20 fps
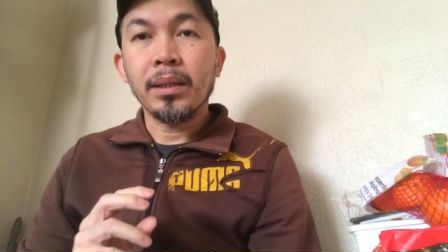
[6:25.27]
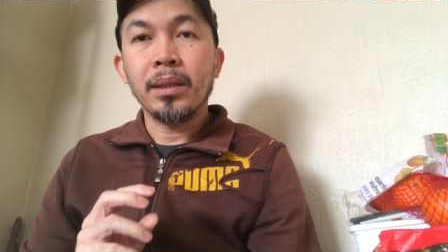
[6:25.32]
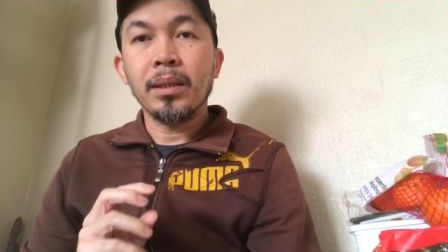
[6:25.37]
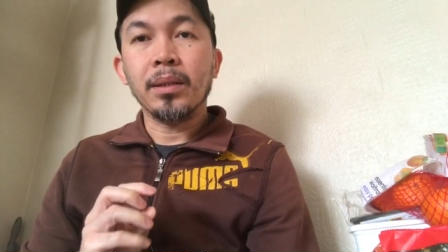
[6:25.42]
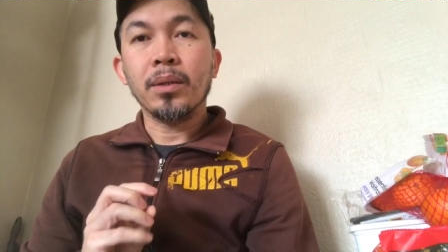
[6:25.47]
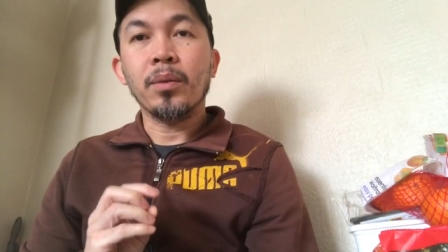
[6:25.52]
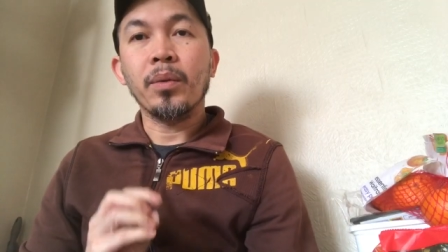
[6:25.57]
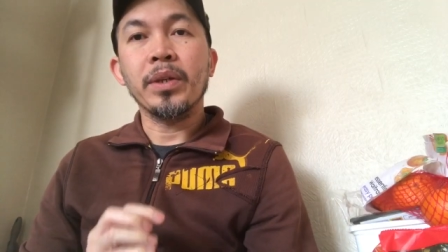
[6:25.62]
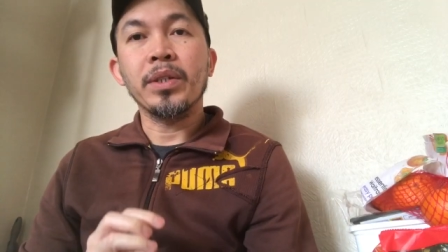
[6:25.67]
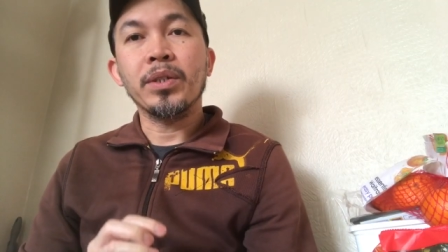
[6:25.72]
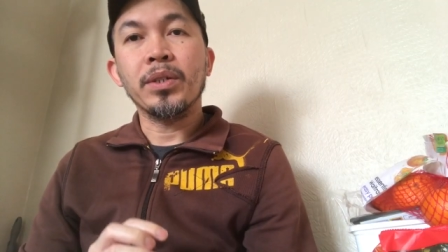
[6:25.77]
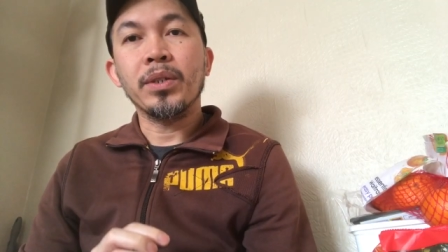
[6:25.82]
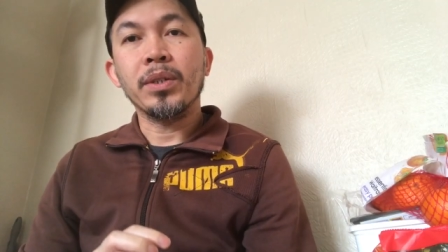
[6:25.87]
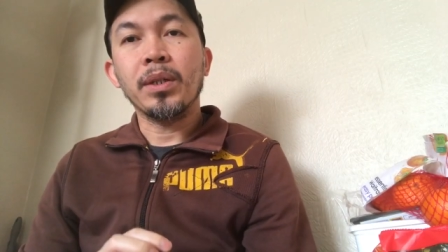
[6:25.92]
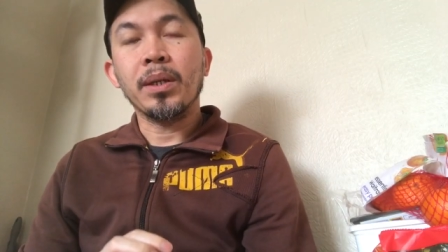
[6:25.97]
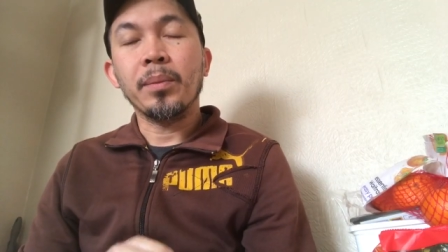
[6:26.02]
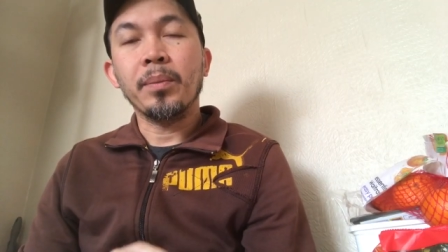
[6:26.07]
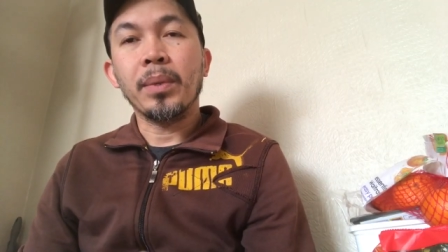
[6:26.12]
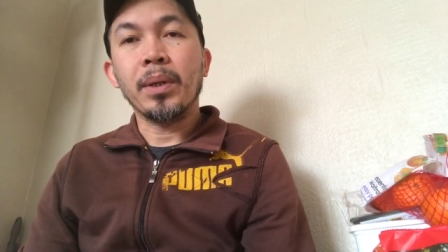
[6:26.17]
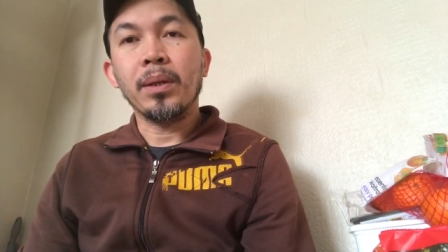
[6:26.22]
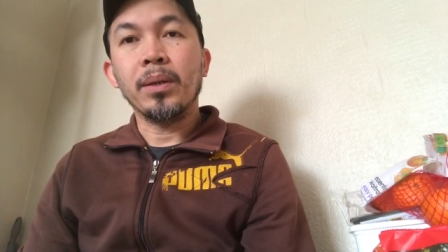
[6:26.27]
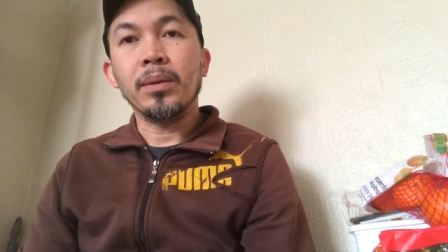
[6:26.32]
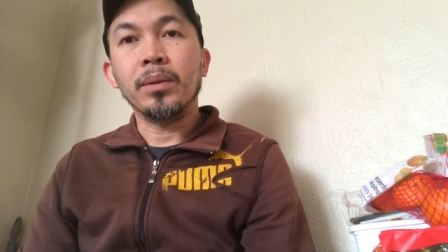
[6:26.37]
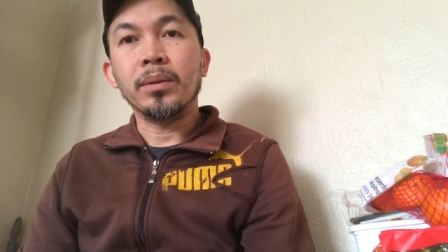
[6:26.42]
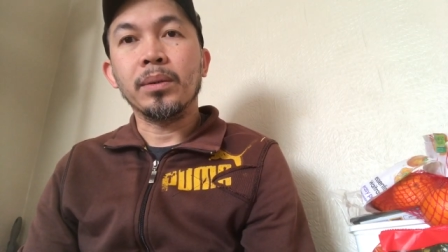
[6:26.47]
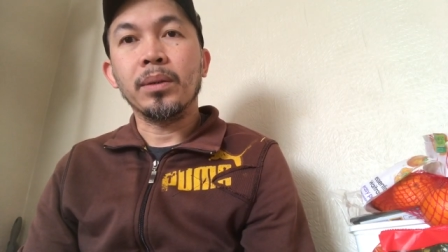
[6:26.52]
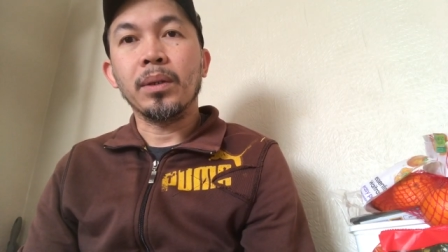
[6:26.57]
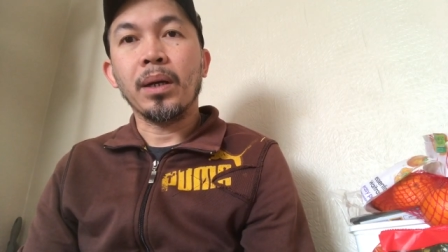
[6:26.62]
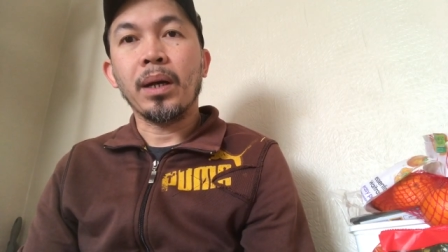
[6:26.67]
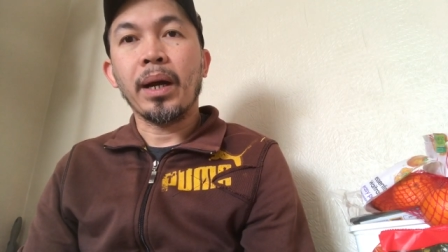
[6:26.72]
the question
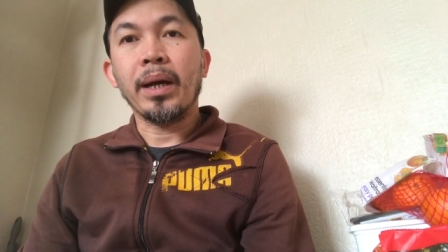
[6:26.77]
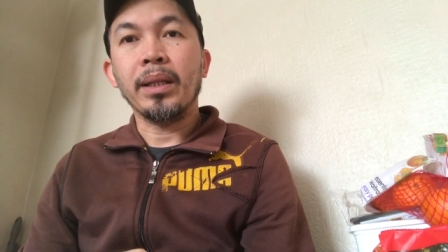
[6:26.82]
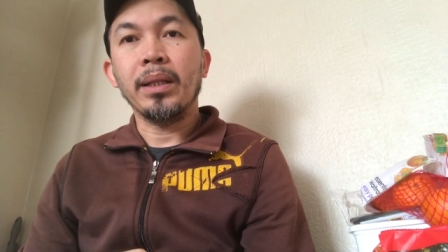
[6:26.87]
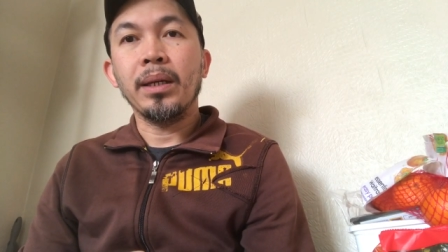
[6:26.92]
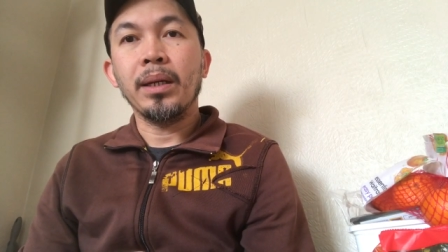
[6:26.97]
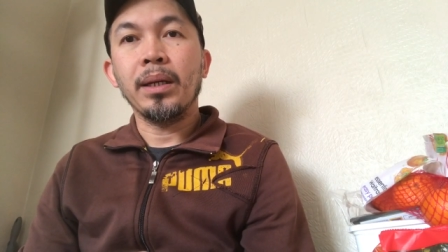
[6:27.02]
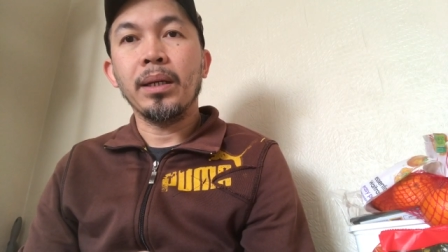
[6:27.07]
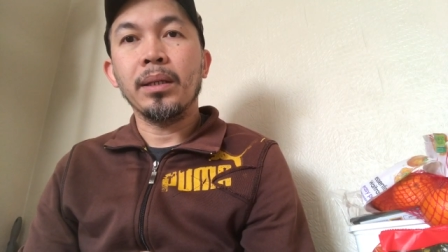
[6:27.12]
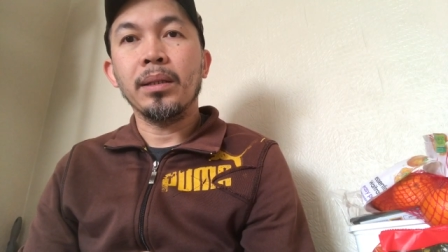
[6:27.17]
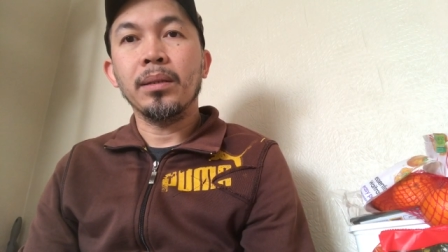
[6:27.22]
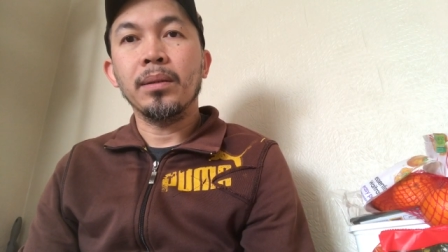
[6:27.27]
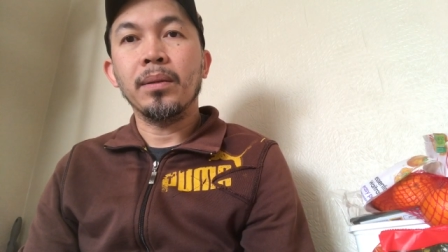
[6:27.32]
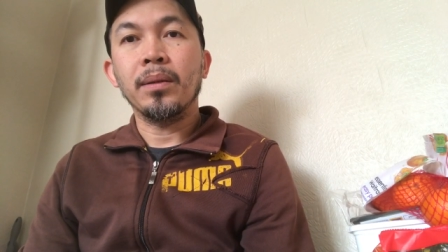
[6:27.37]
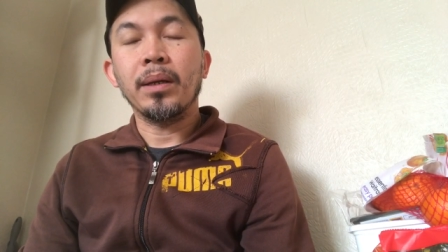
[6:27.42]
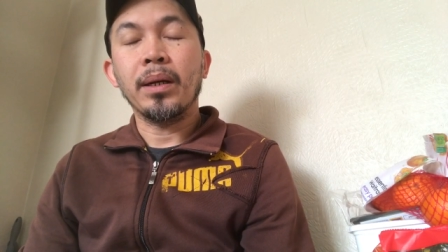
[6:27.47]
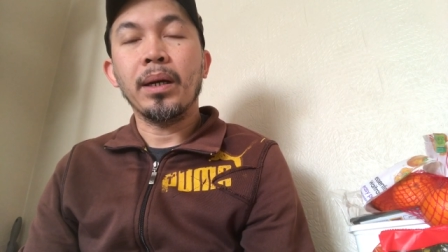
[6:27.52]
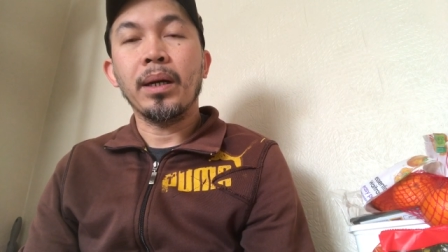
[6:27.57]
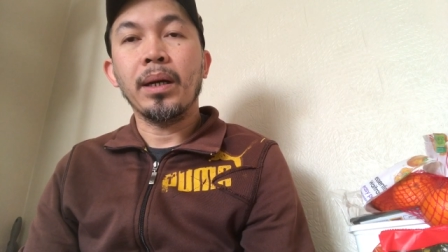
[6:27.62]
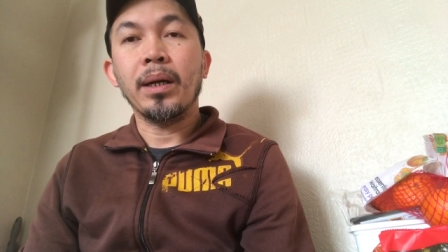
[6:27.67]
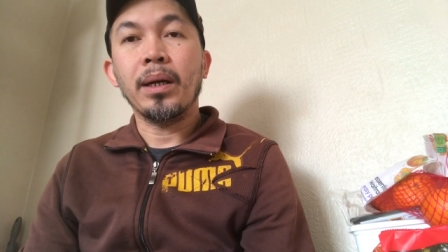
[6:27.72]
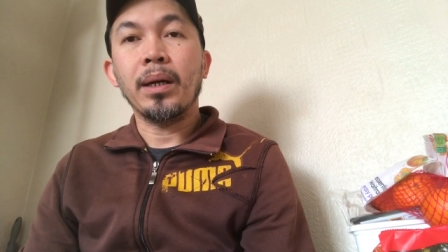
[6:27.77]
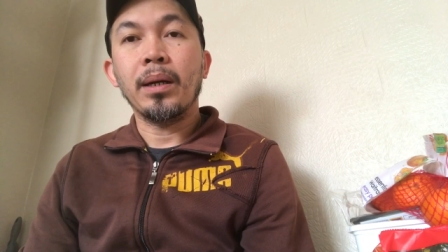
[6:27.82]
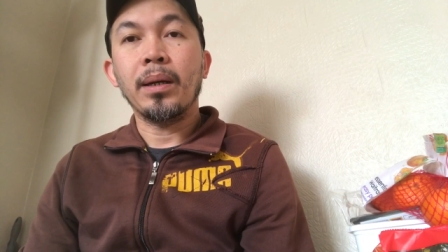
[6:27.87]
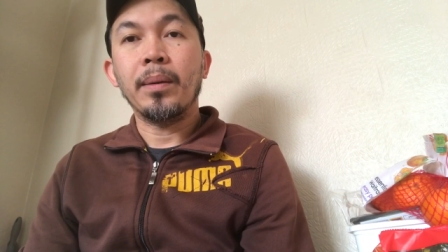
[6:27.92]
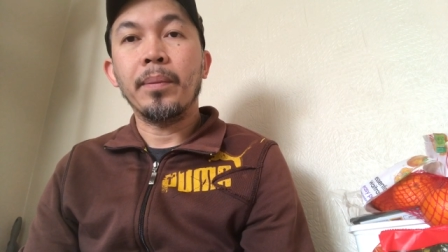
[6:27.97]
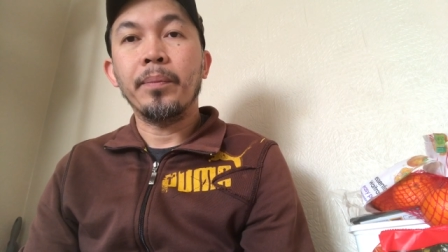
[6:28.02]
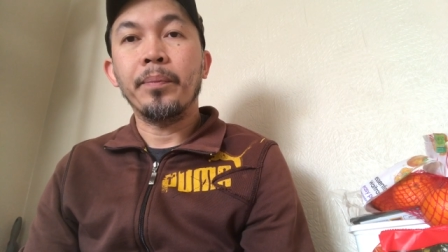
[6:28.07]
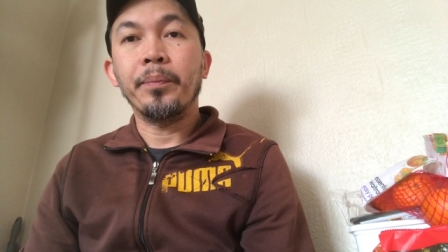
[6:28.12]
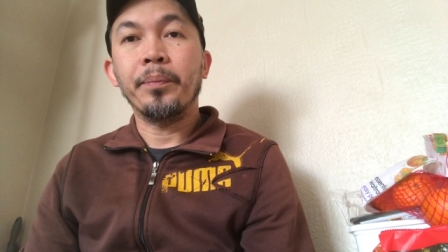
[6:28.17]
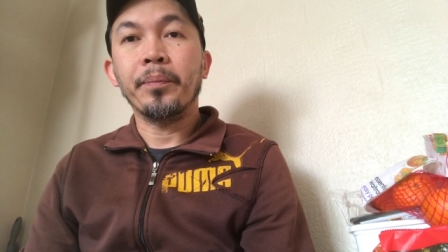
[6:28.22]
about adding
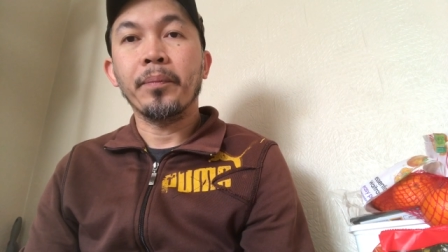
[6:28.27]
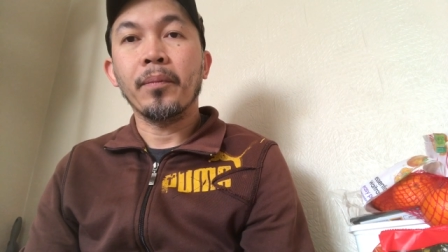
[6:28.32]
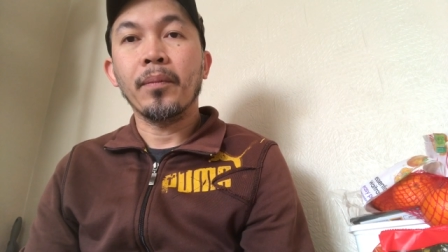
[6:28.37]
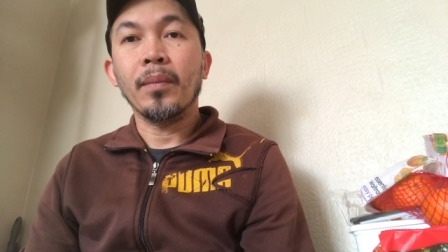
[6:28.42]
um,